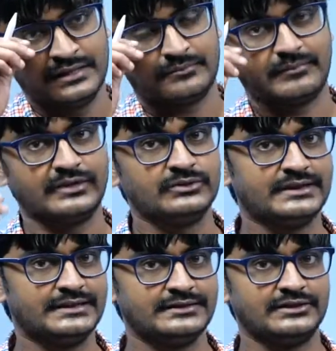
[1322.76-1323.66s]
by using
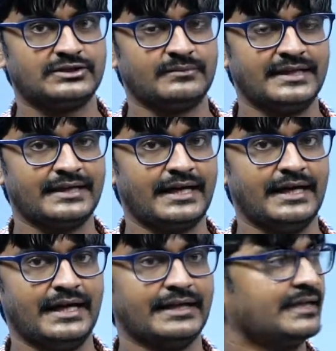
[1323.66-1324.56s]
this instrument,
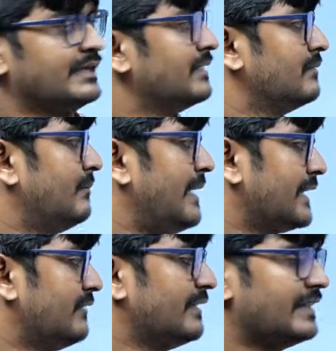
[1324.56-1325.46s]
I can
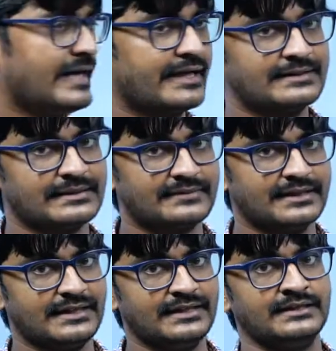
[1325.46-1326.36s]
magnify the angle
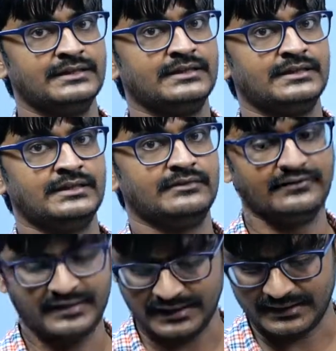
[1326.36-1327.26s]
subtended
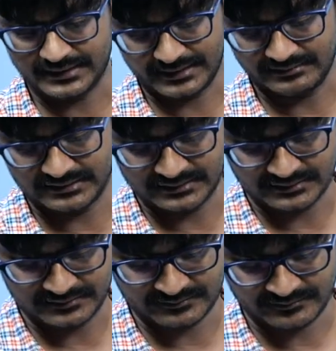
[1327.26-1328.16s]
1500 times.
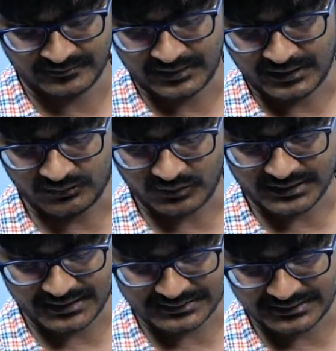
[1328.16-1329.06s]
And what they
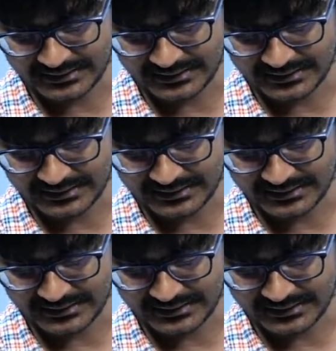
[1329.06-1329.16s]
are saying,